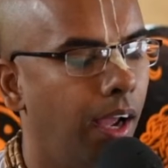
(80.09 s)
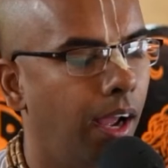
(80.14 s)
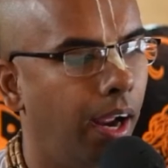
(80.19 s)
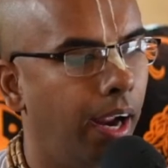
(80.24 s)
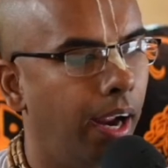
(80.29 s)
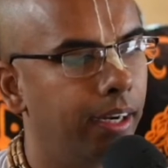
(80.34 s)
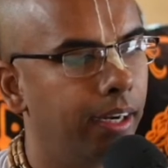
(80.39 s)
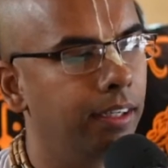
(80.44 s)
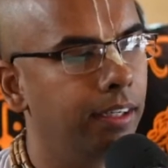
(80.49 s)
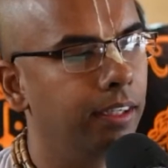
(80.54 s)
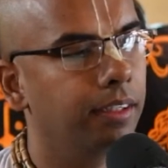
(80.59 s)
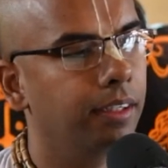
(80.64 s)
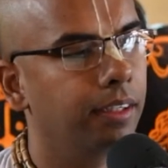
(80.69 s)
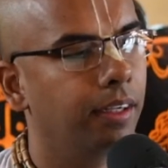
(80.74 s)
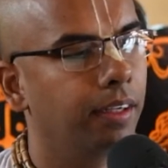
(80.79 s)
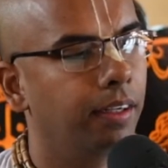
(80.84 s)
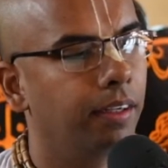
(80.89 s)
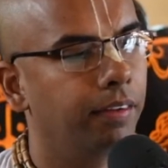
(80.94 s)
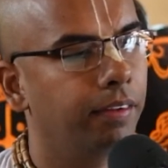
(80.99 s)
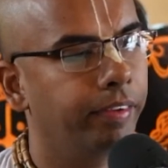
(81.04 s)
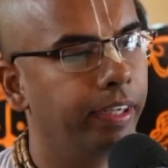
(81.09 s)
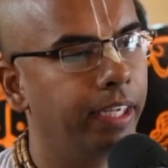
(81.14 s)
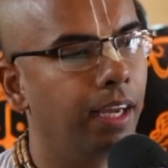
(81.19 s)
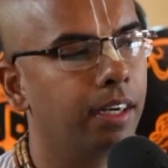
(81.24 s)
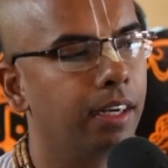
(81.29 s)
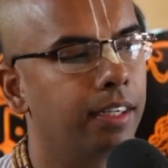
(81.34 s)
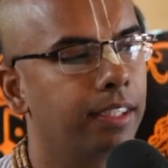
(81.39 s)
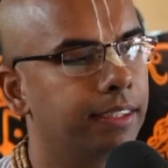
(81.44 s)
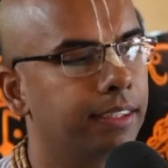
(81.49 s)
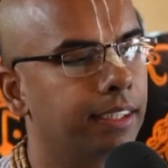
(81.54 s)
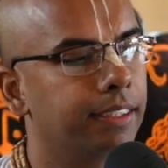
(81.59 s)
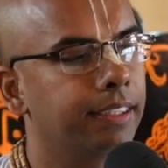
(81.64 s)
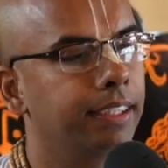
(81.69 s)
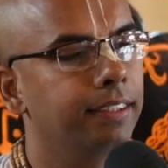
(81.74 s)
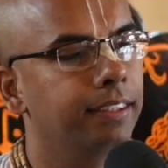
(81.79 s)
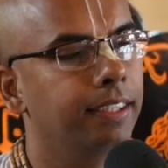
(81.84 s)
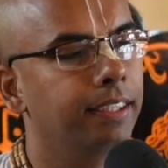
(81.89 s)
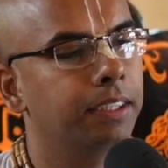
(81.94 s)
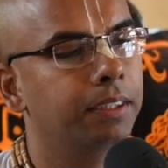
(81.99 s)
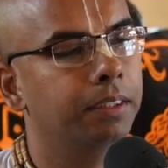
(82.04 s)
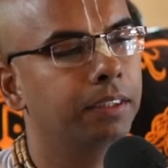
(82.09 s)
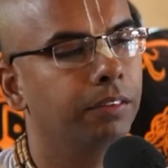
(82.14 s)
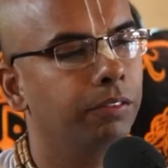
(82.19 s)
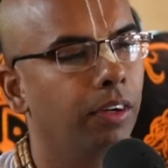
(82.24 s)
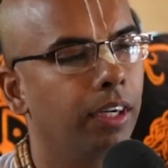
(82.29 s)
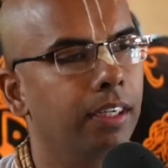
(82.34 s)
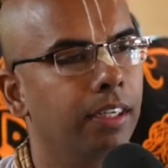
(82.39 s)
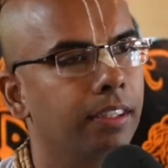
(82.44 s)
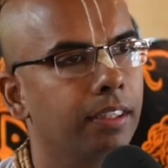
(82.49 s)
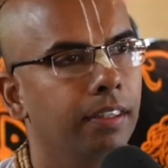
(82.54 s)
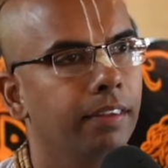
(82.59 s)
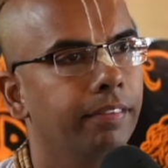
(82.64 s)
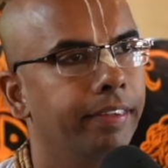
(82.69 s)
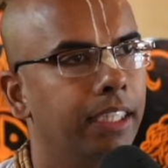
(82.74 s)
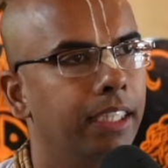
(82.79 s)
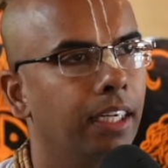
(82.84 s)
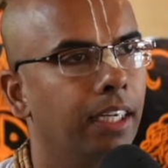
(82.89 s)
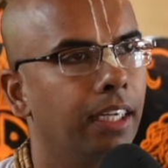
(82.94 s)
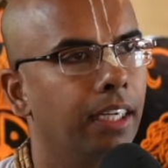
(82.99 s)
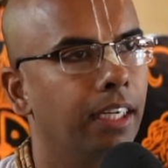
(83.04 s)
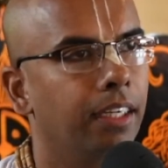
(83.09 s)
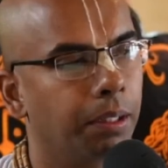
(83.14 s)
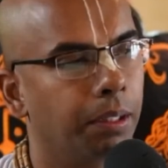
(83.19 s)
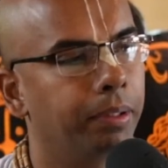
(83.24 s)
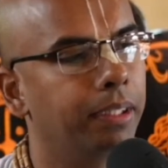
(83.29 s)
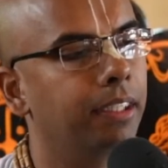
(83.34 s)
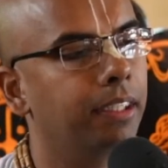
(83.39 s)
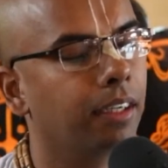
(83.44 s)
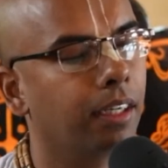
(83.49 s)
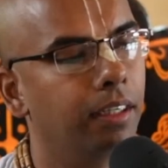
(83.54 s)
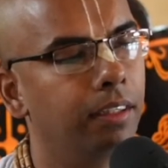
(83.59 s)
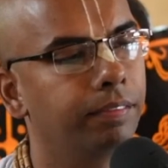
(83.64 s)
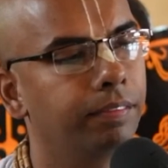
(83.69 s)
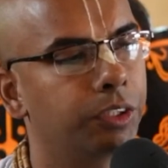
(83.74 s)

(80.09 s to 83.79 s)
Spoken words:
and we are discussing this work Vedanta Syamantaka,